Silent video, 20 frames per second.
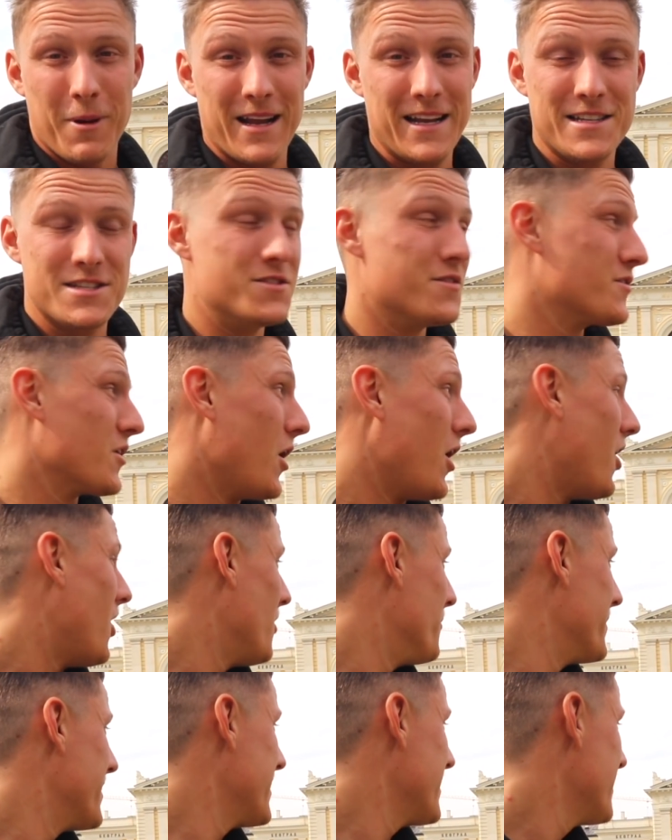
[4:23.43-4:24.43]
police, you've got
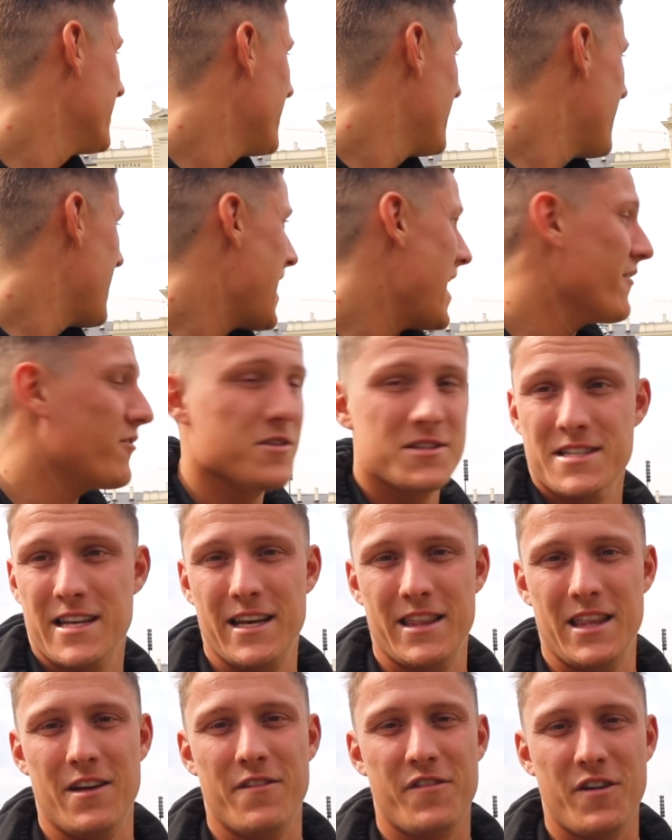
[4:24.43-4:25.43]
army, everyone's
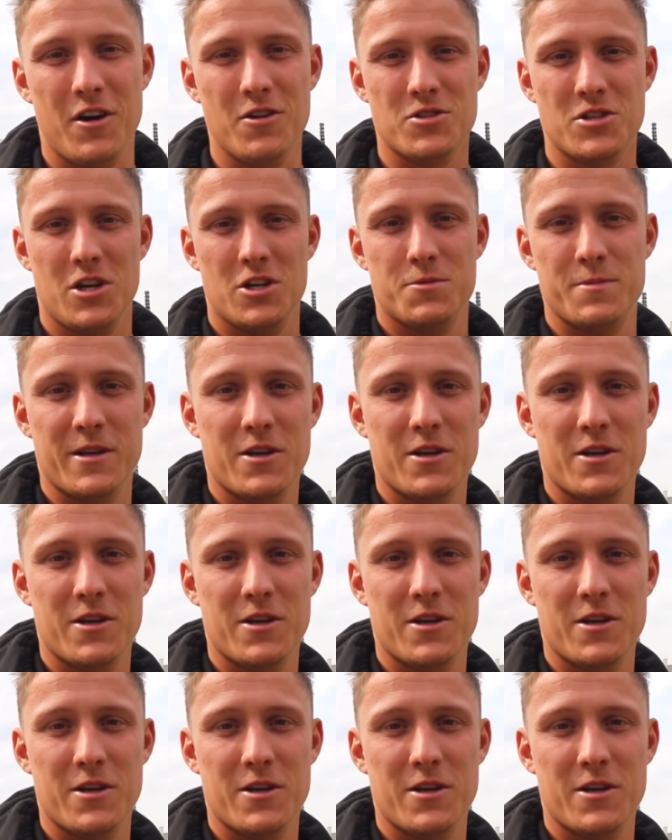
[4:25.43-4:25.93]
getting their photos,